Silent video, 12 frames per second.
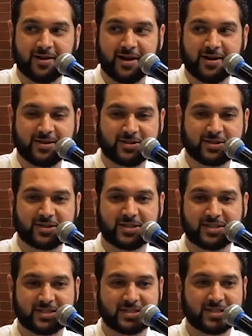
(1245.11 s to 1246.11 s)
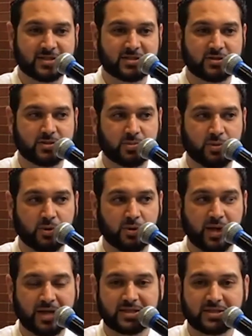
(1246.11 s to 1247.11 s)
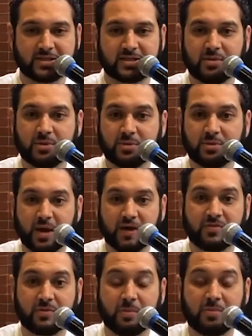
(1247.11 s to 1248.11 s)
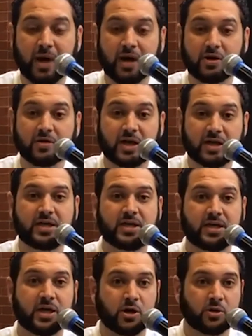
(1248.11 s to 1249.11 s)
And he sits next to the boy. And this is coming back from a battle that he,